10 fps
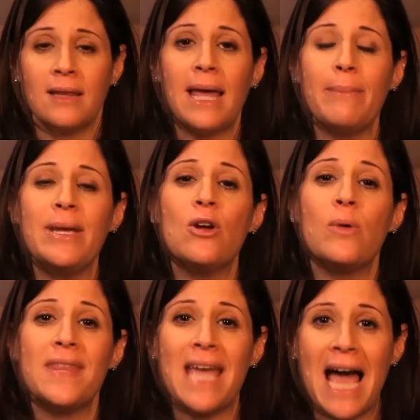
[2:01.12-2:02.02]
Let me know
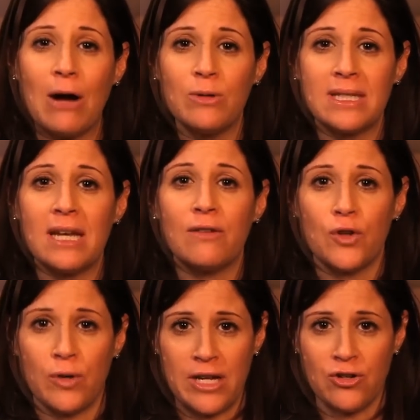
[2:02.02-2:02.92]
at the outset of
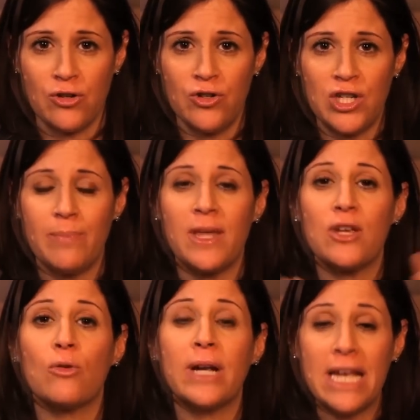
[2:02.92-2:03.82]
your internship that
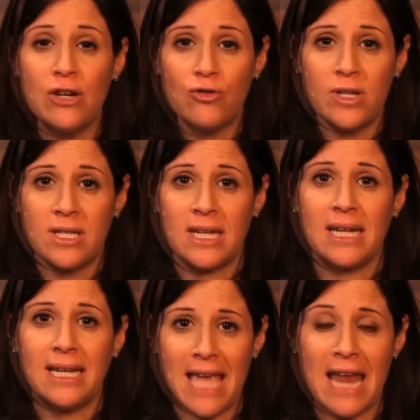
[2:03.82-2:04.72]
you're interested
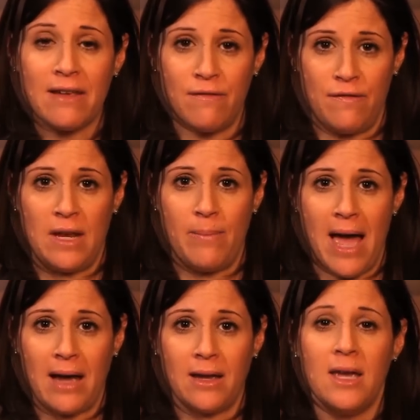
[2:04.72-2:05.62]
in getting
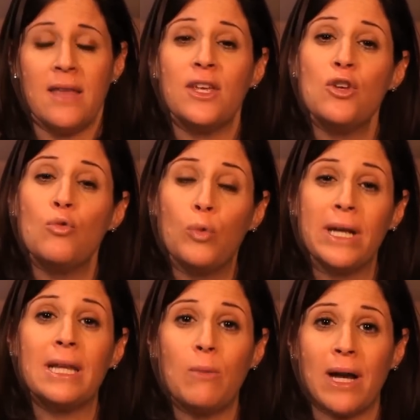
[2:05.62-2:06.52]
feedback, that you
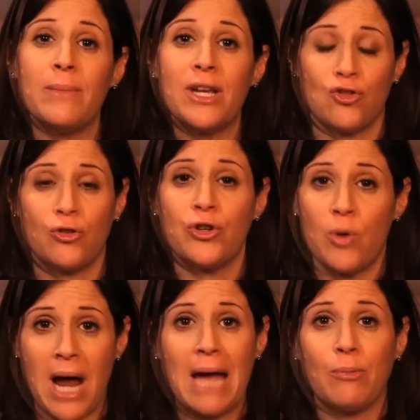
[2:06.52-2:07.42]
really want to make sure you're
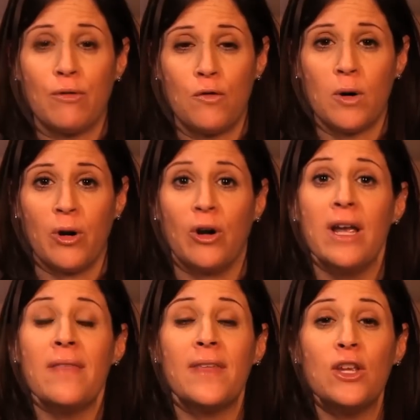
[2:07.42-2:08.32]
a high performer,
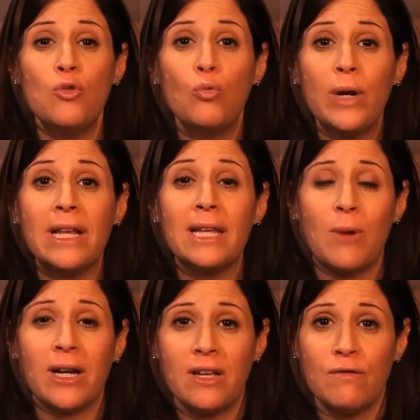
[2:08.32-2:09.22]
that you really
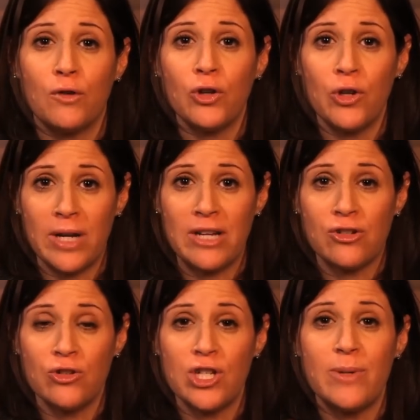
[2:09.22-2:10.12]
want to convert your
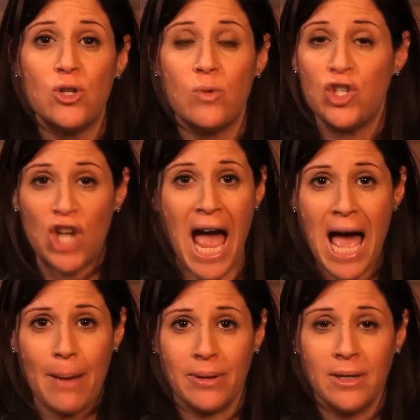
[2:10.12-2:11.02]
internship into a
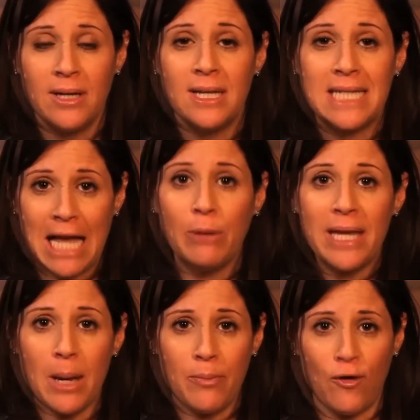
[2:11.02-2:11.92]
job. Tell me
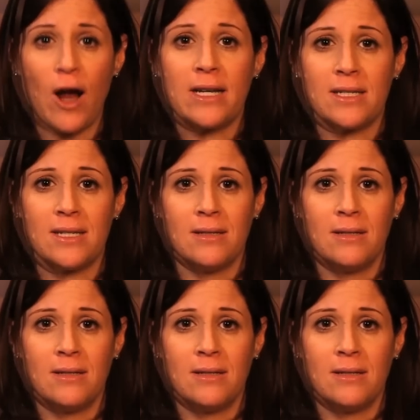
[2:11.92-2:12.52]
up front.